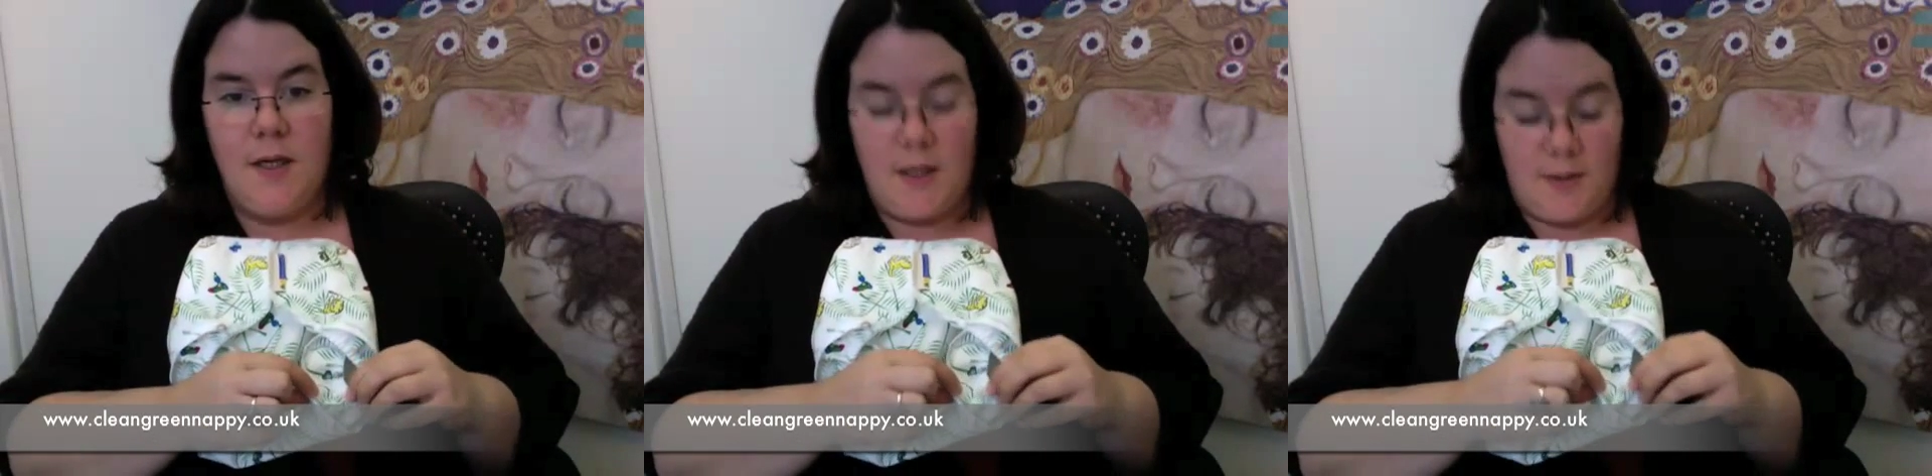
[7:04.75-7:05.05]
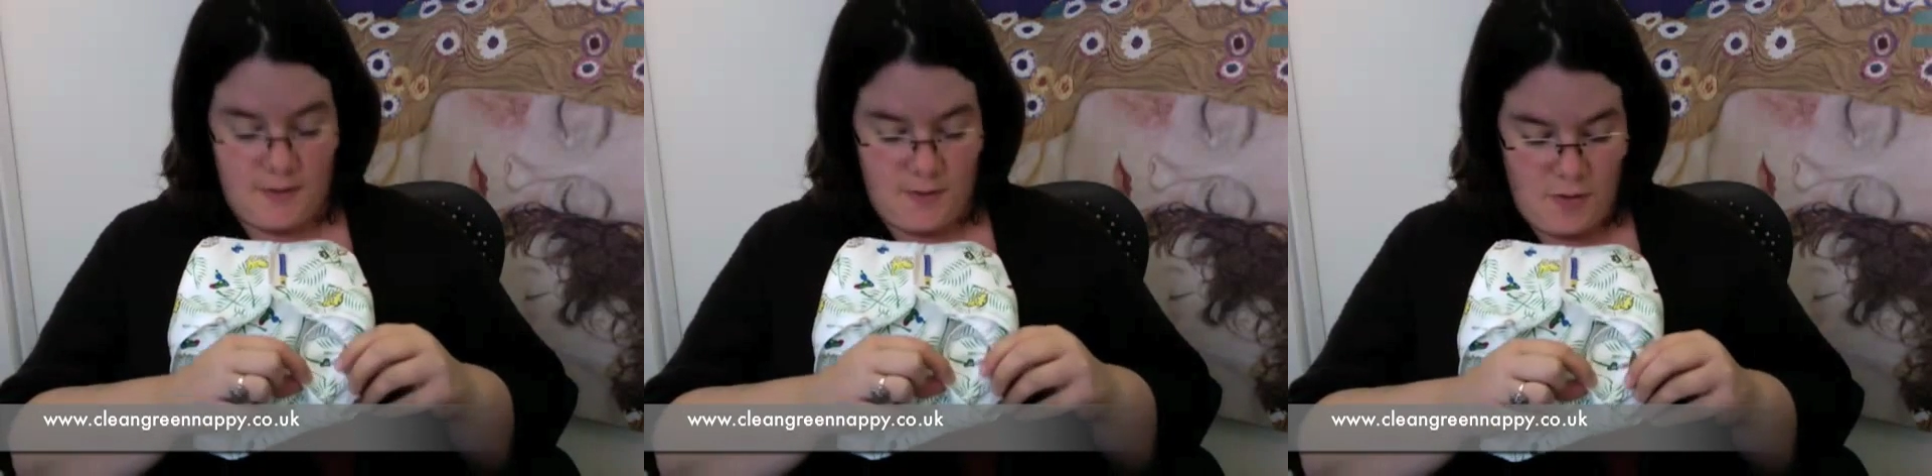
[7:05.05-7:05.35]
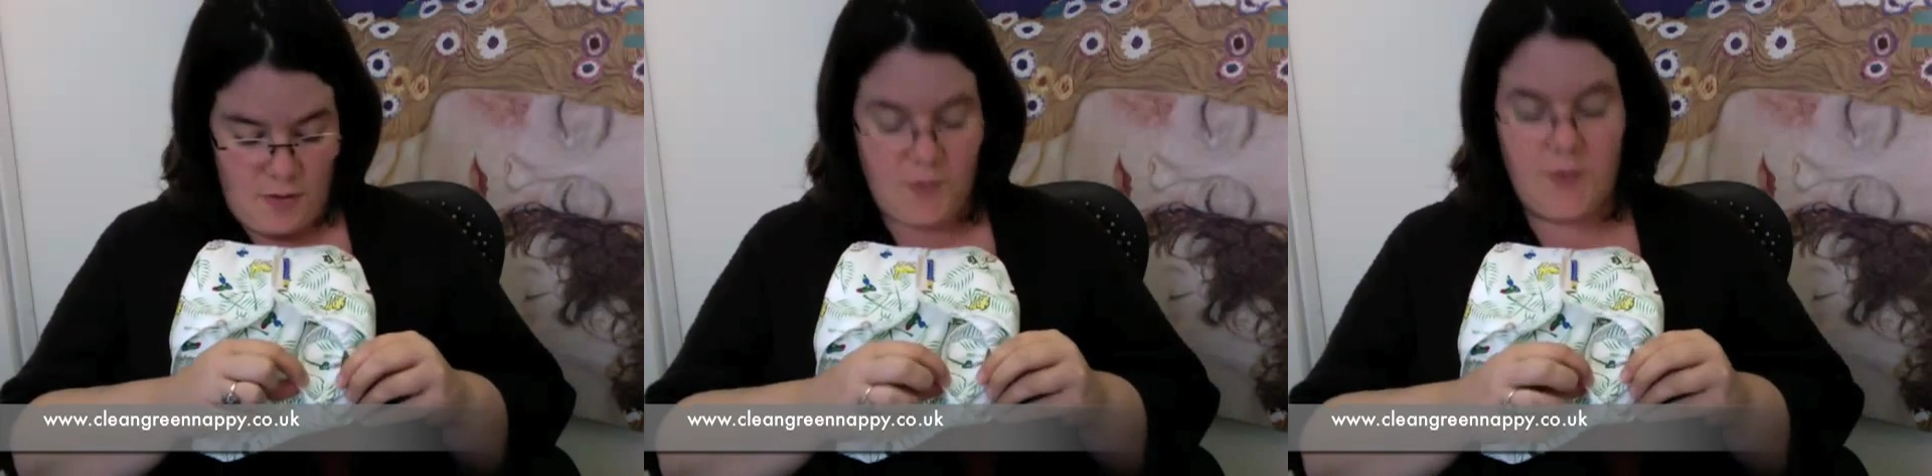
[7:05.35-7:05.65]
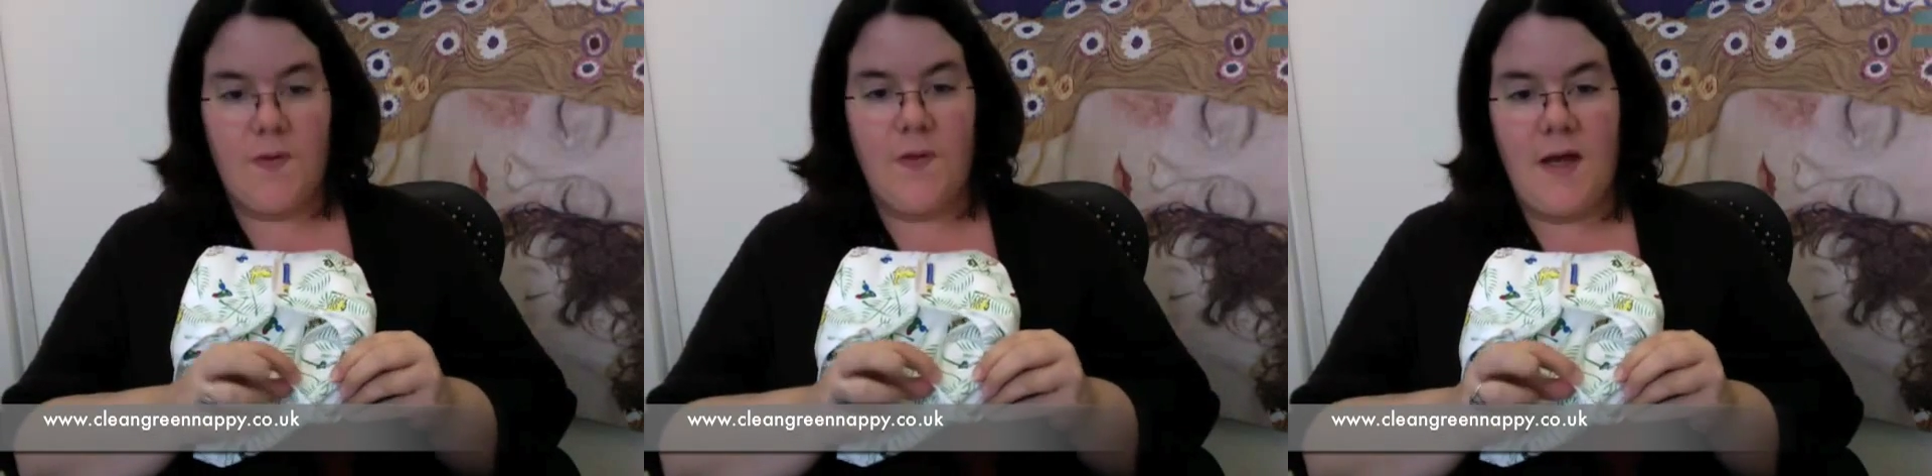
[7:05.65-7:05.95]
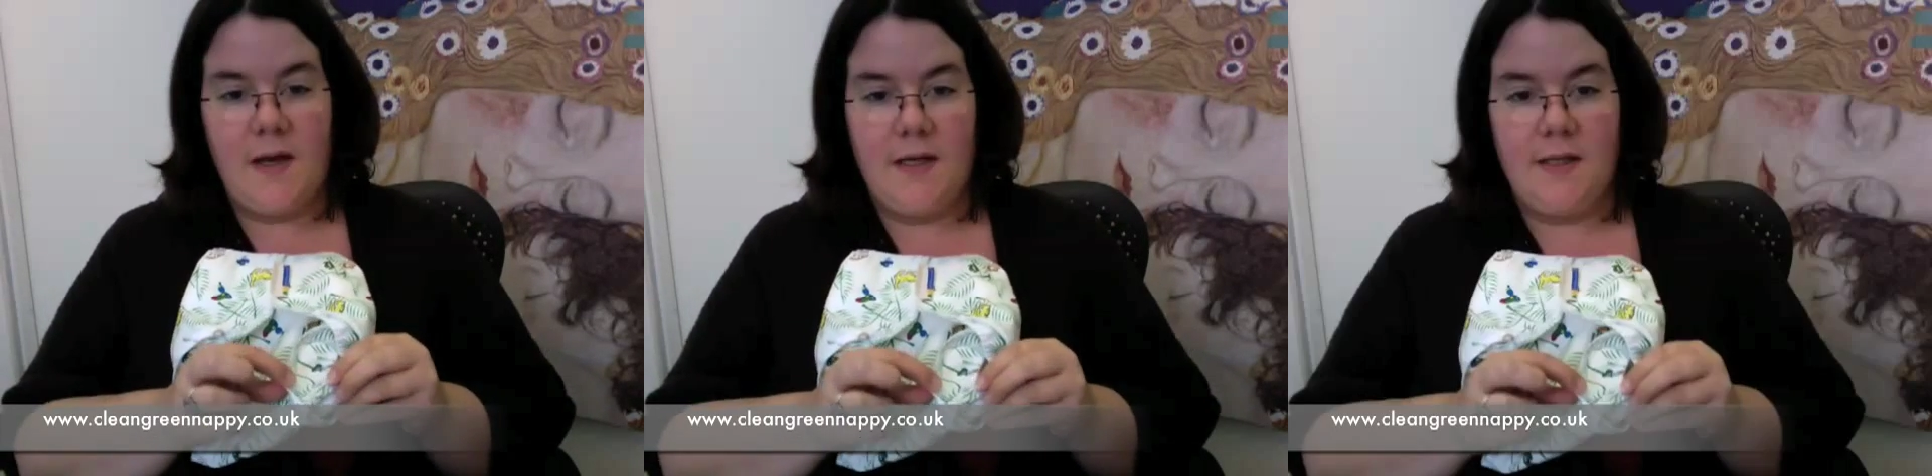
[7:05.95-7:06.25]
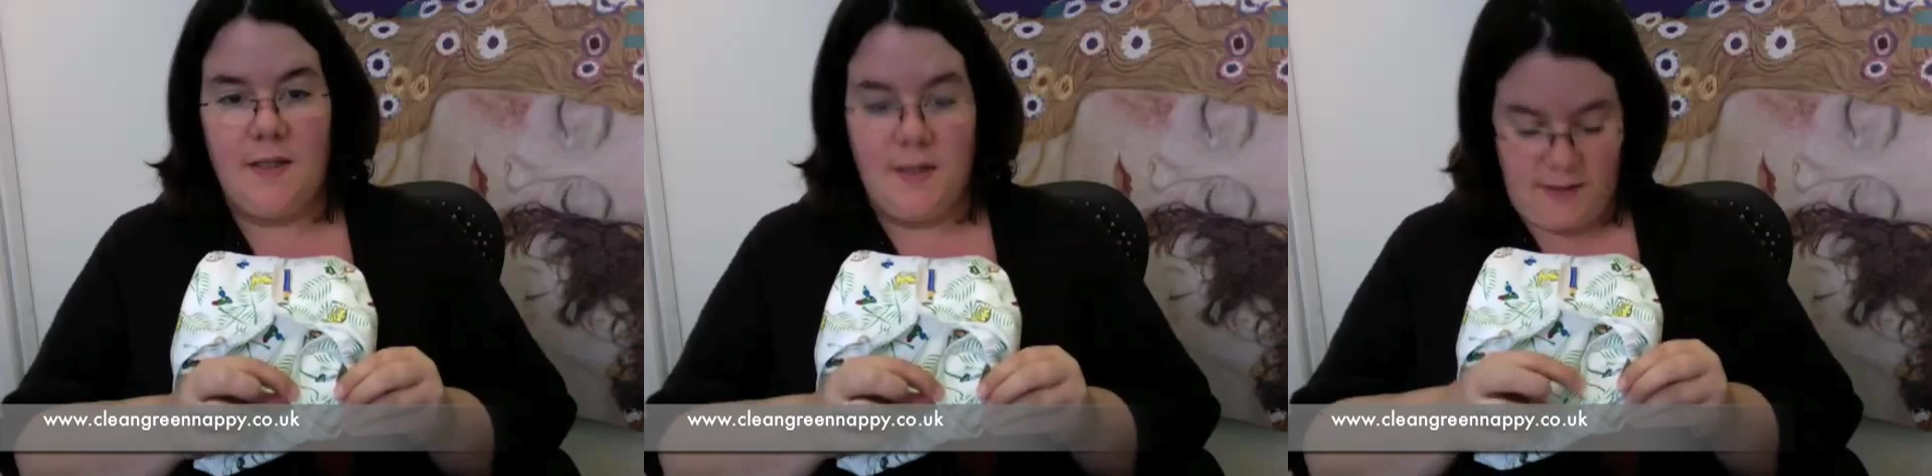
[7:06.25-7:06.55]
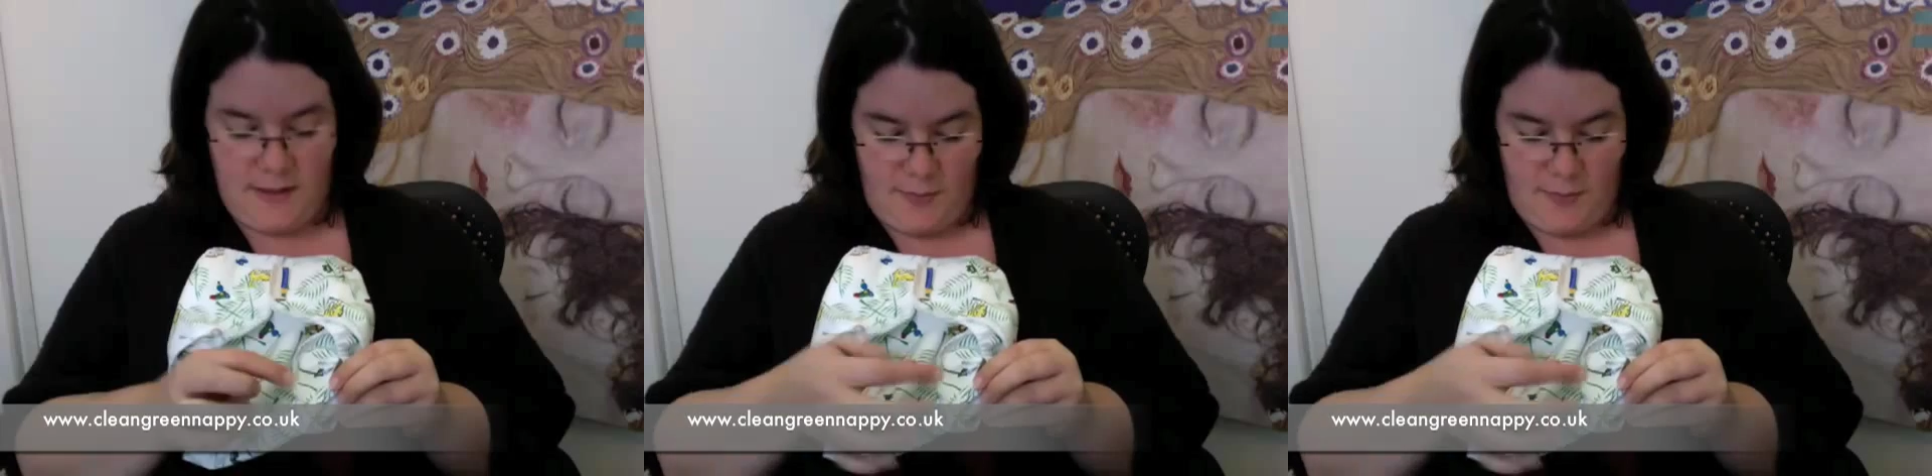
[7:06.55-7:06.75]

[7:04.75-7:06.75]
Now it's not that easy to see